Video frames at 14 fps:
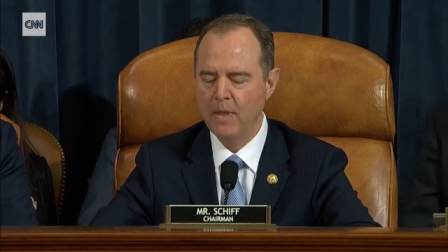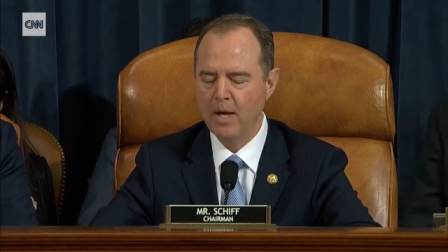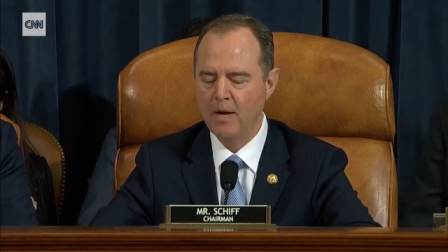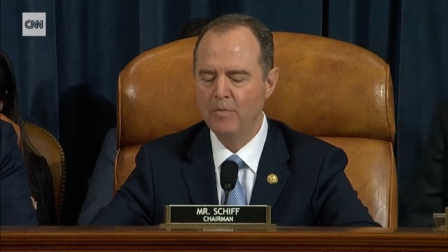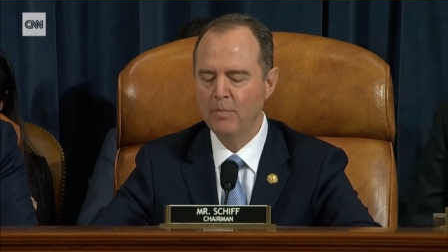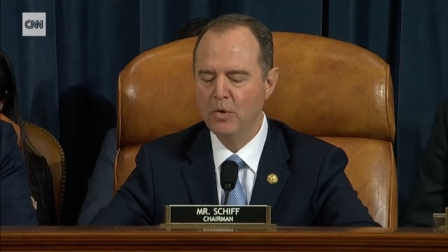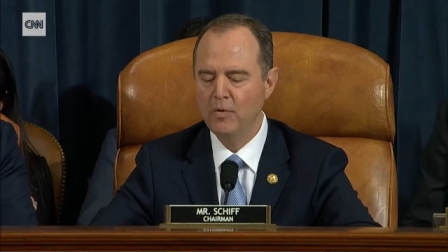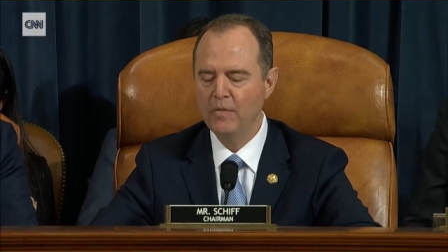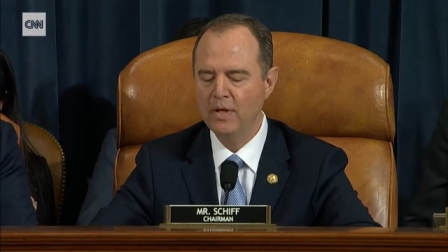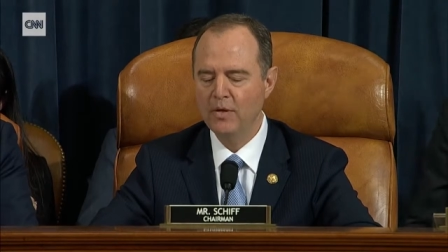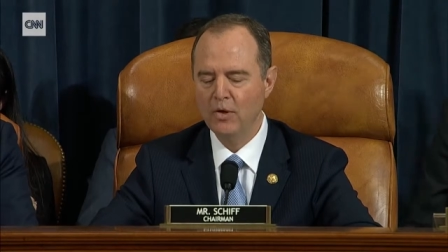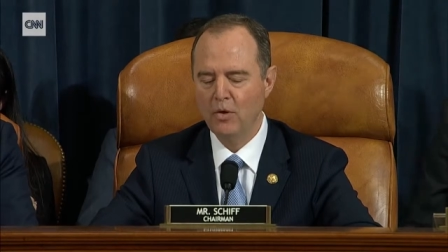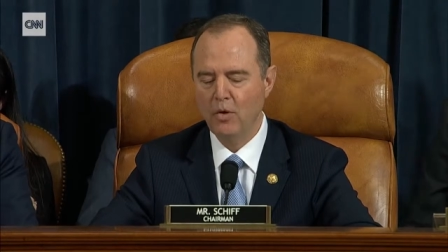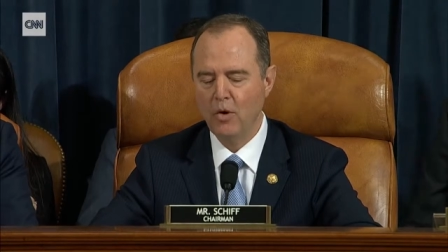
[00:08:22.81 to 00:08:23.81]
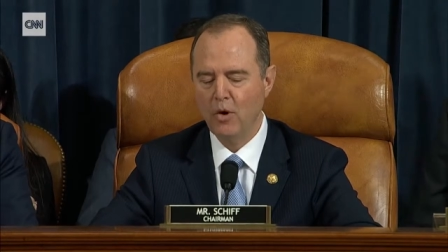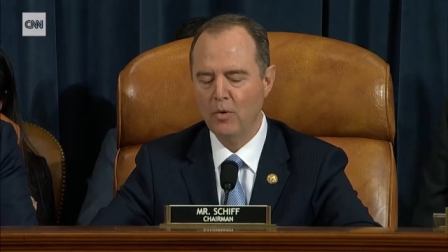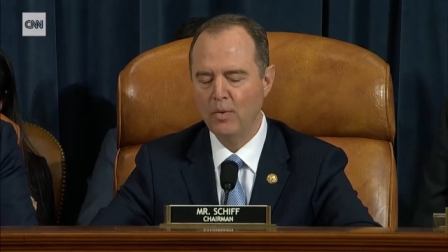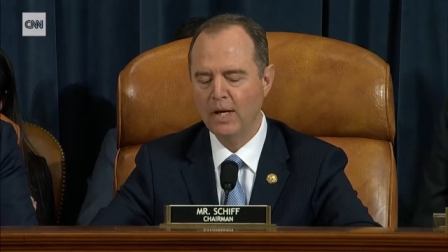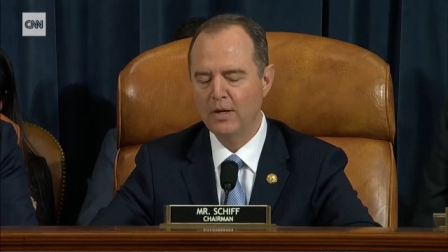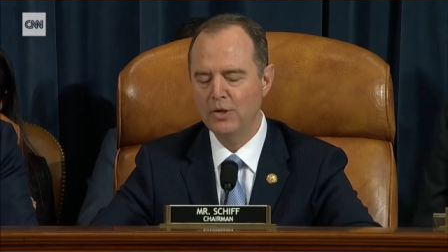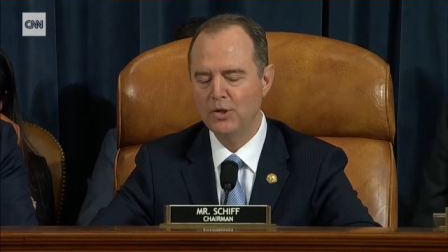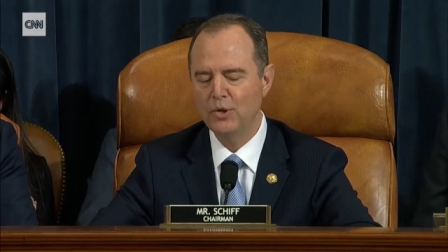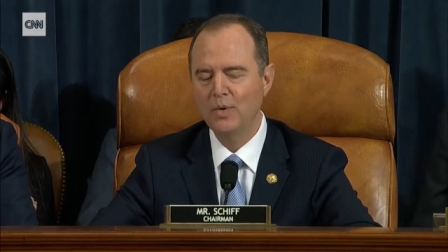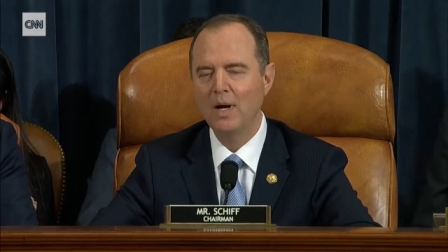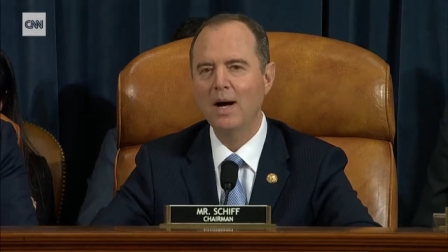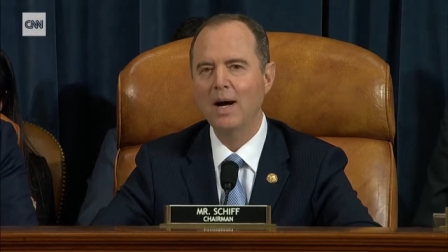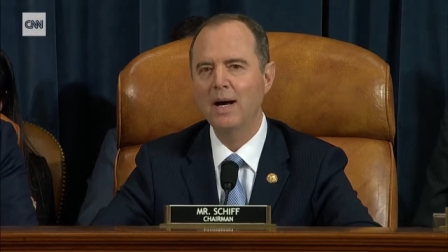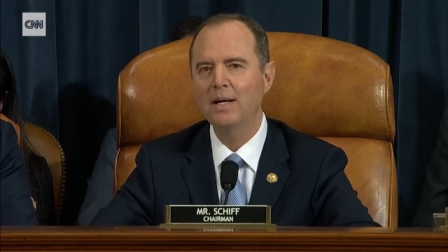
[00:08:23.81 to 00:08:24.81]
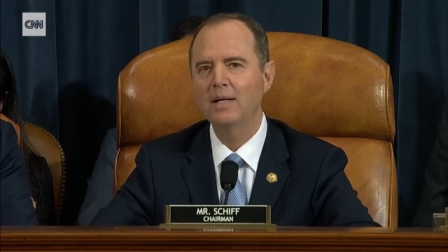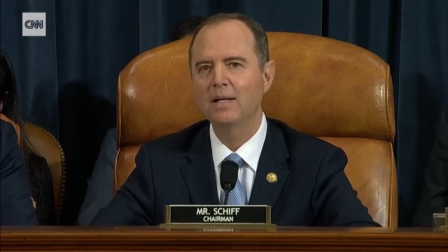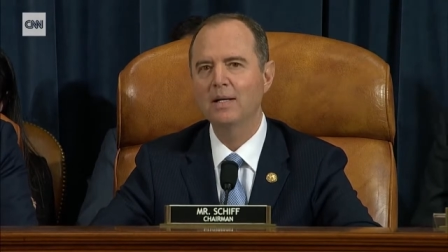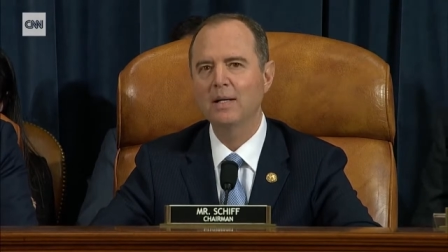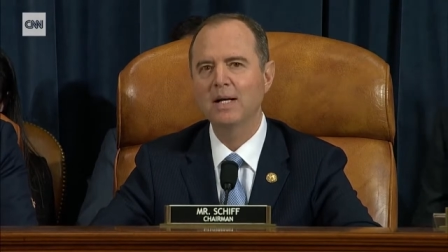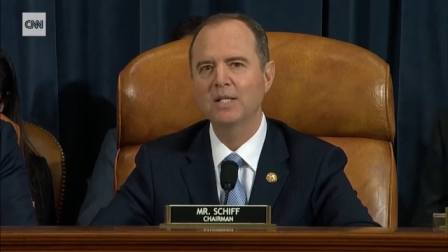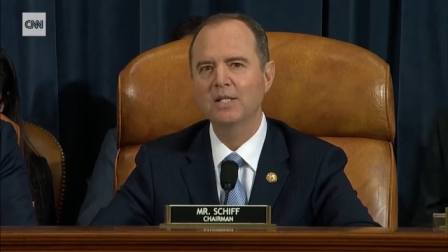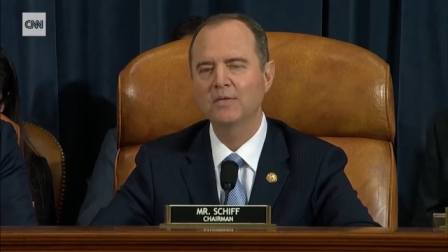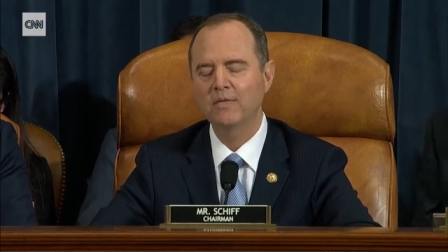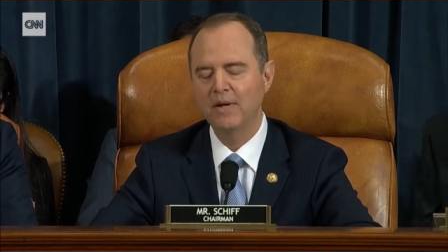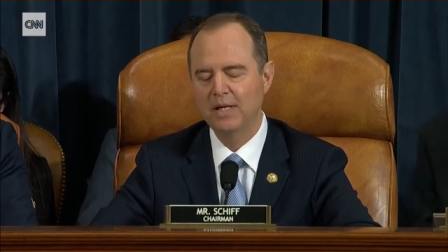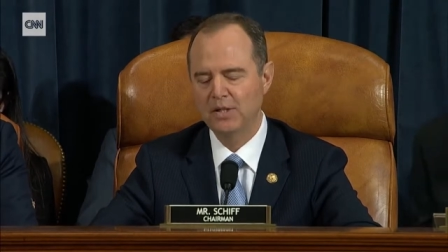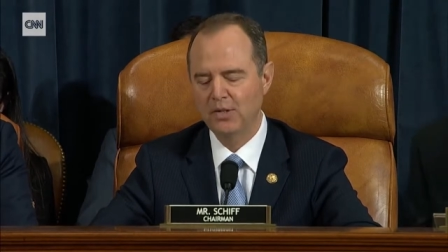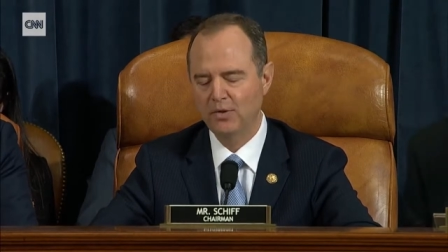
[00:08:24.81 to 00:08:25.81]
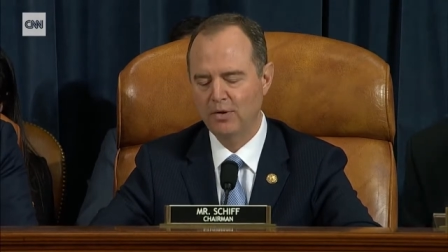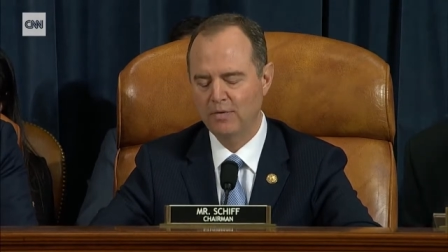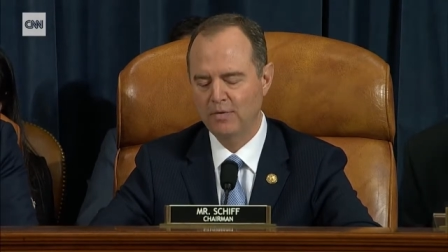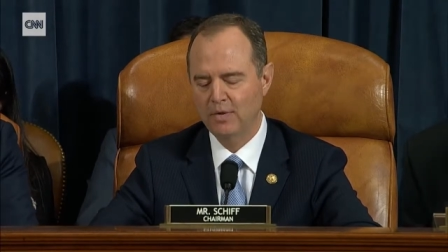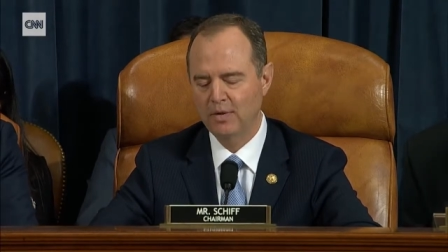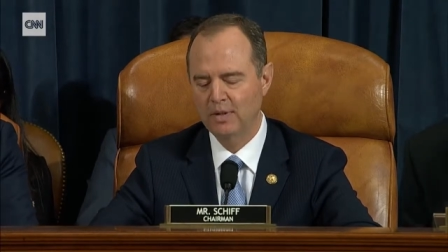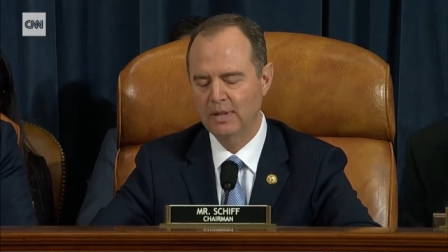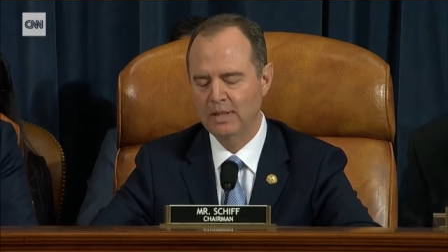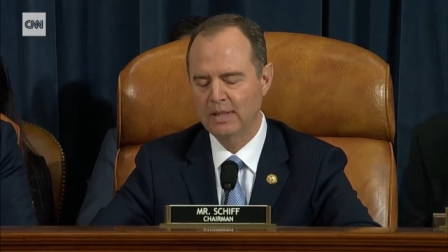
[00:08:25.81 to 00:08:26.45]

of moving the call record to a highly classified server